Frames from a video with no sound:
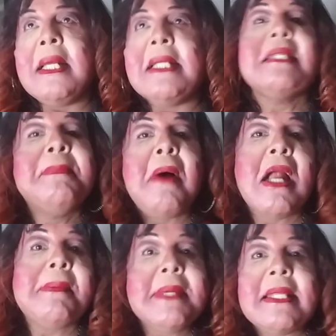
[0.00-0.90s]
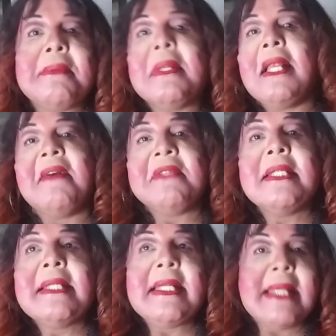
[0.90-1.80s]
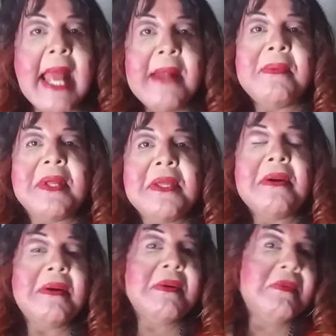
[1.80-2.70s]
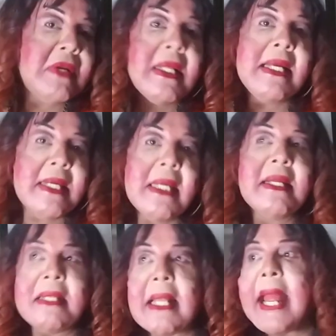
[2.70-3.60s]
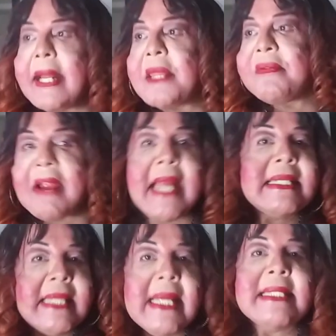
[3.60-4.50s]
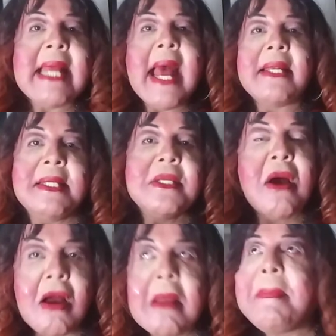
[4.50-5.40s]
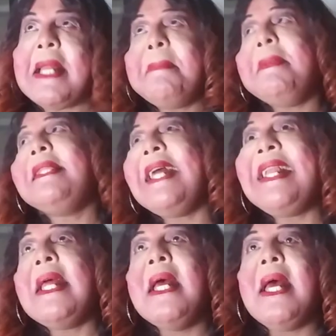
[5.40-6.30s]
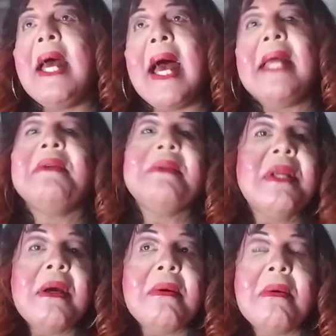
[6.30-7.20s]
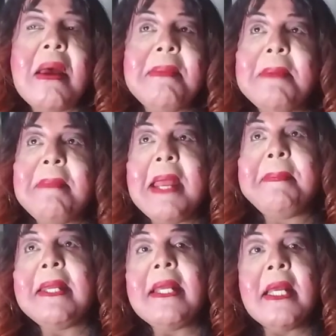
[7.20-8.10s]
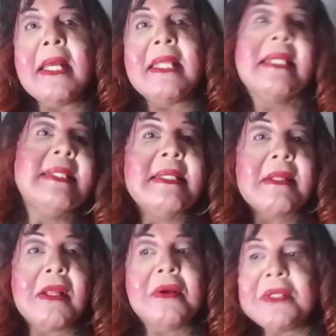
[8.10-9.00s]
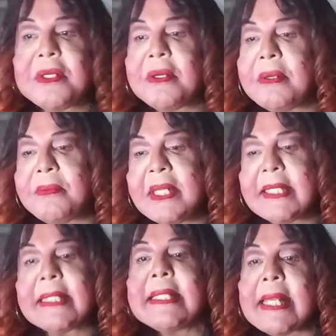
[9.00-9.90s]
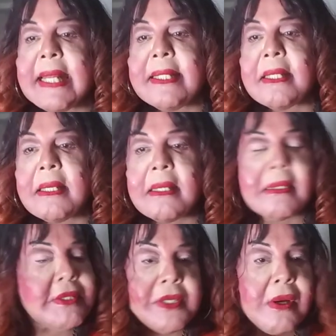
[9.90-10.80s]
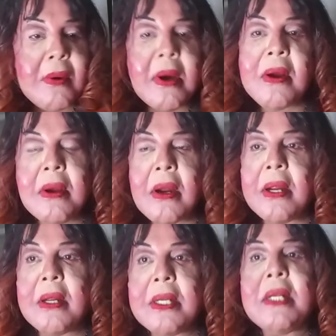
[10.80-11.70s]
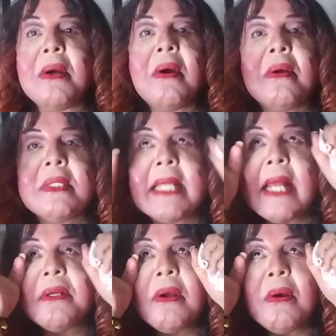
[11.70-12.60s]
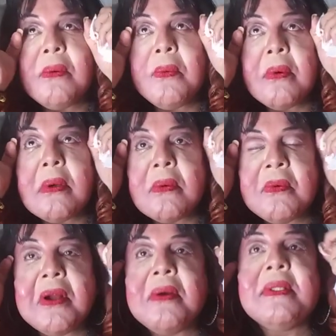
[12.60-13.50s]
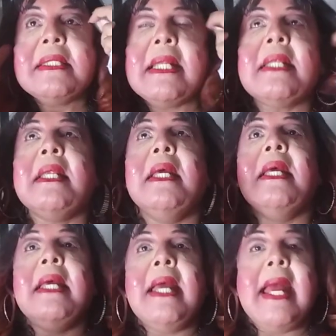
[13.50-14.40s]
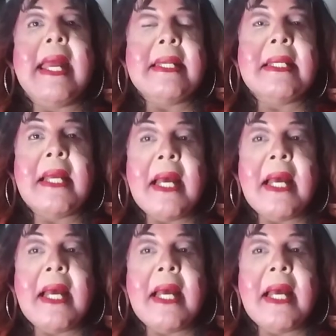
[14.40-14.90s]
there's a part of me that would love to sit down with her and really, like, thrash things out and talk about it. But then, I don't know. I mean, maybe this is closure and we just need to go our you know, down our own roads and I